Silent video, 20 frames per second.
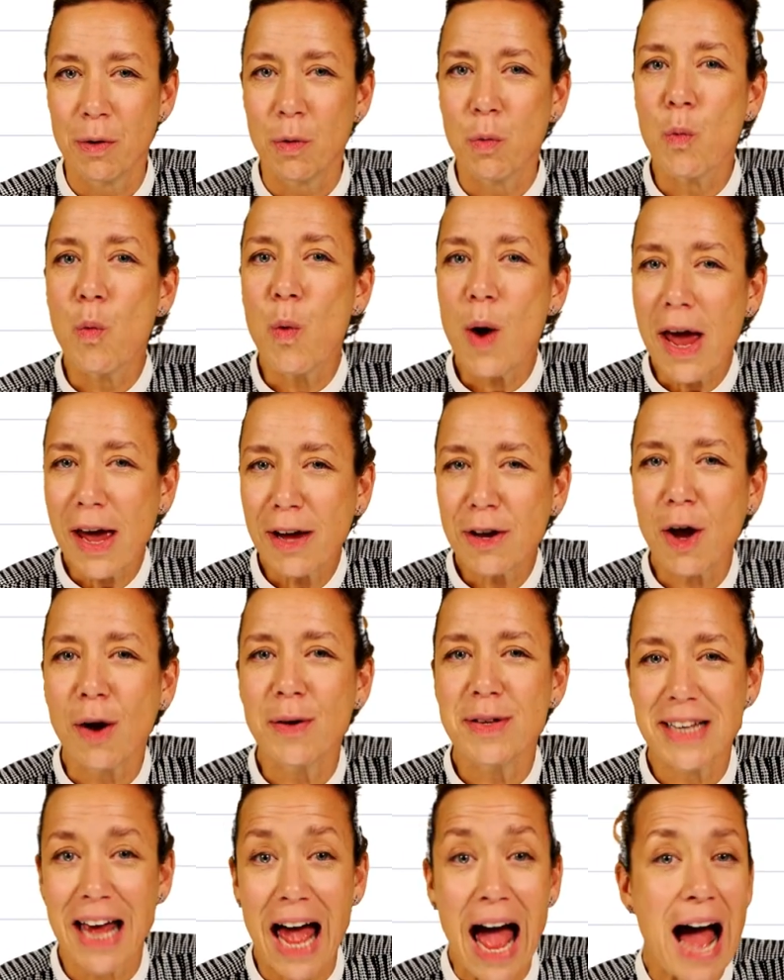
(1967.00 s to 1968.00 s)
We're going
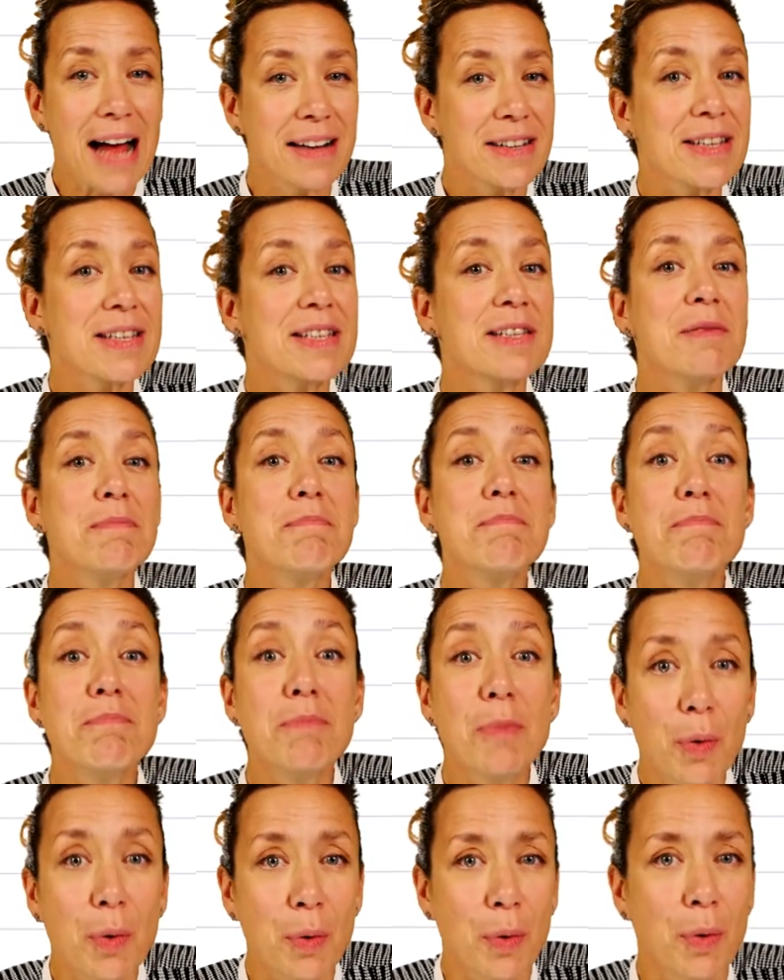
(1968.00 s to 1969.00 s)
to add some
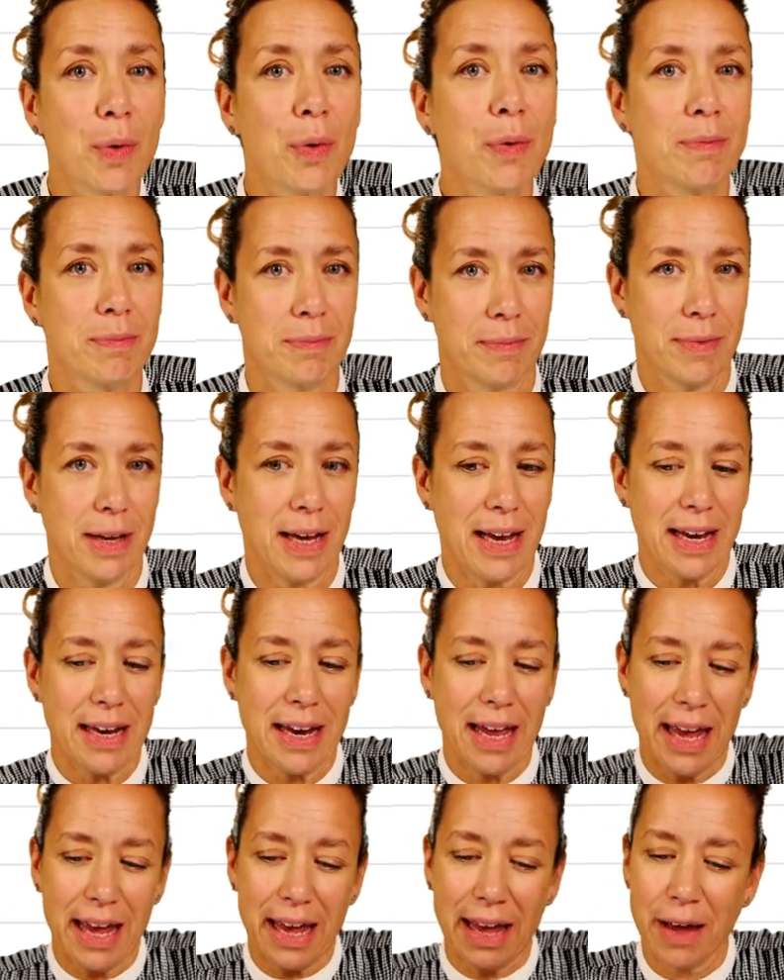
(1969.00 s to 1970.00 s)
more in
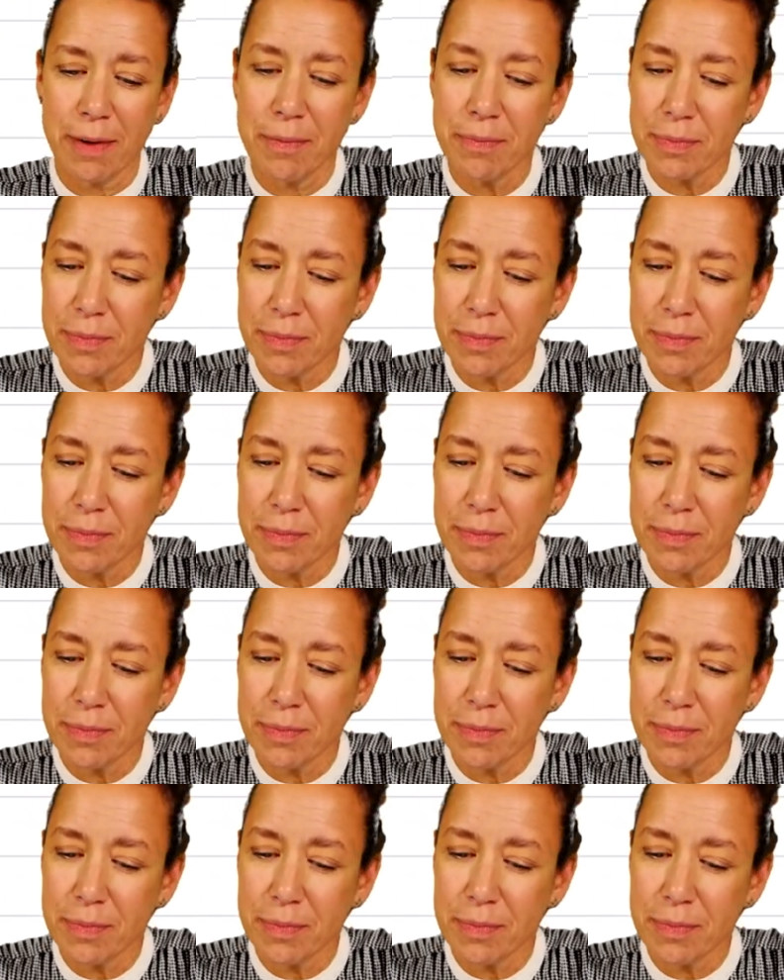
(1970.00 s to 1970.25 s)
here.